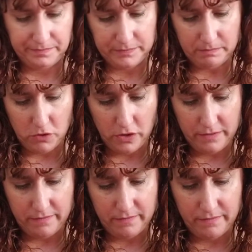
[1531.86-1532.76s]
I'm
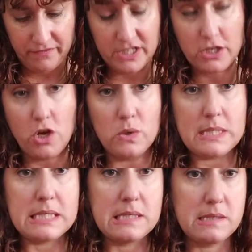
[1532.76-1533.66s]
looking.
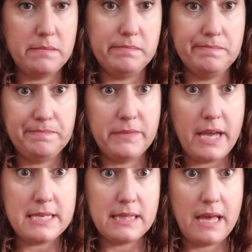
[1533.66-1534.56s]
Viscose.
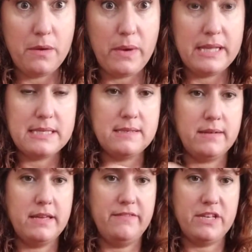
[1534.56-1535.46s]
Nice, lightweight,
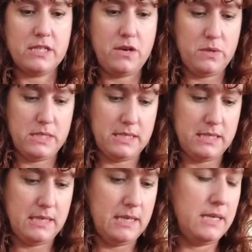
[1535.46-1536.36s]
silky viscose.
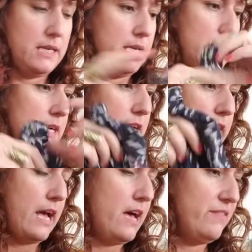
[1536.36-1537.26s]
Gotta
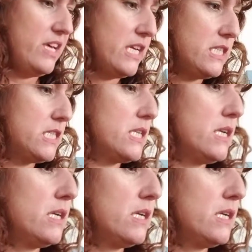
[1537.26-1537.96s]
have it.